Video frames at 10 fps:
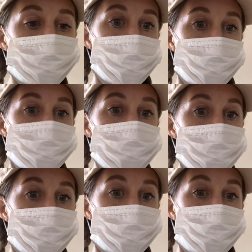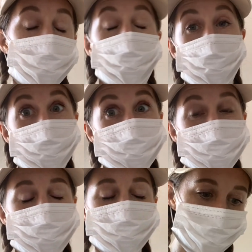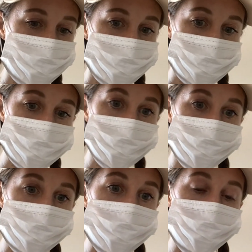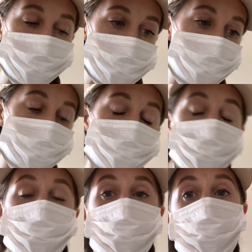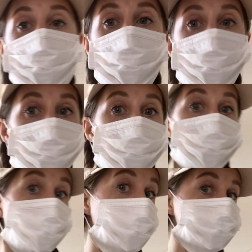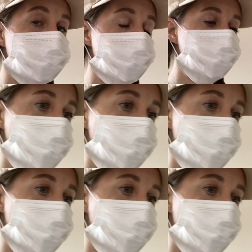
And it takes a long time, so it will help me get my steps in without going on a walk today.